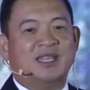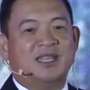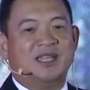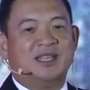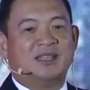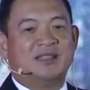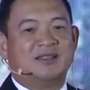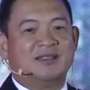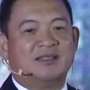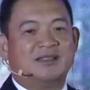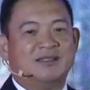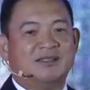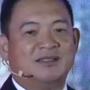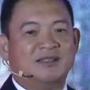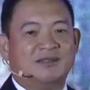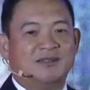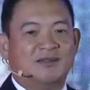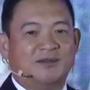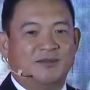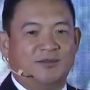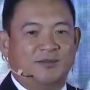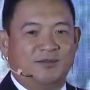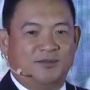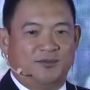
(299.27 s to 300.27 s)
it
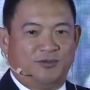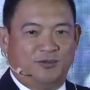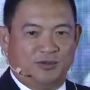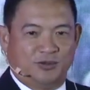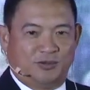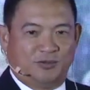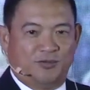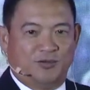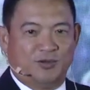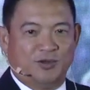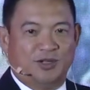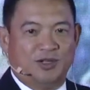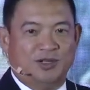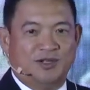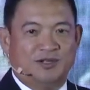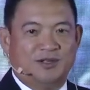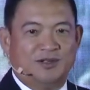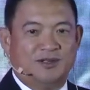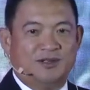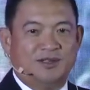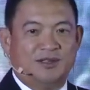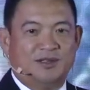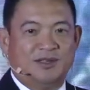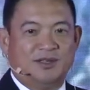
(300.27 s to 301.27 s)
fruitful
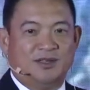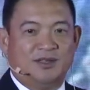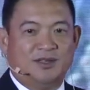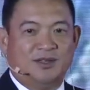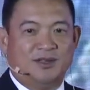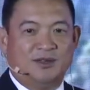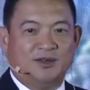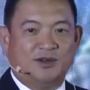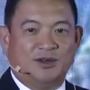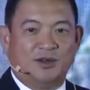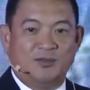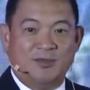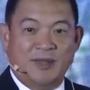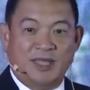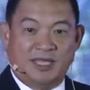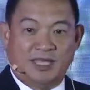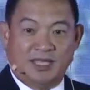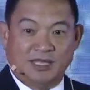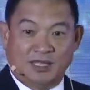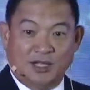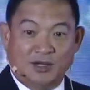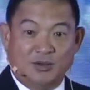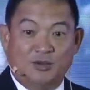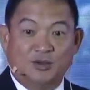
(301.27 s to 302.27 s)
or
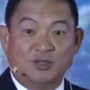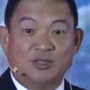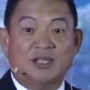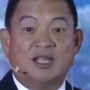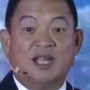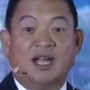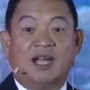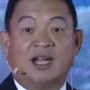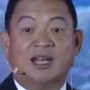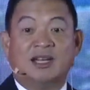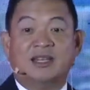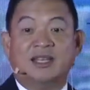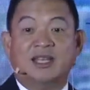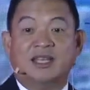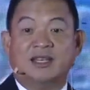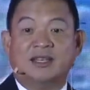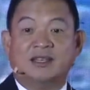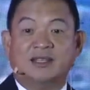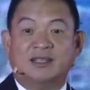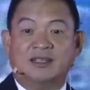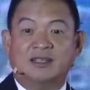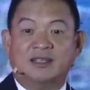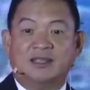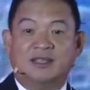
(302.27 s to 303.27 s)
make it a good
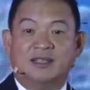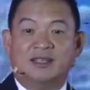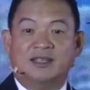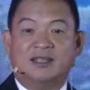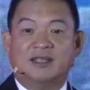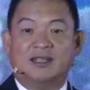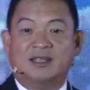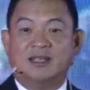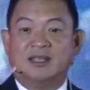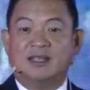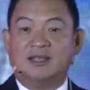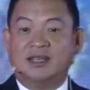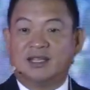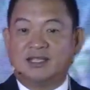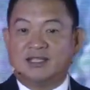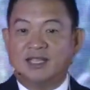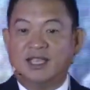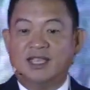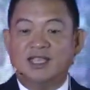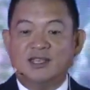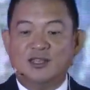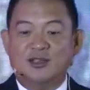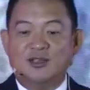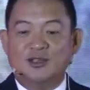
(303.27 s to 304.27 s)
garden.
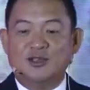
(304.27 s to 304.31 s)
Nasa inyo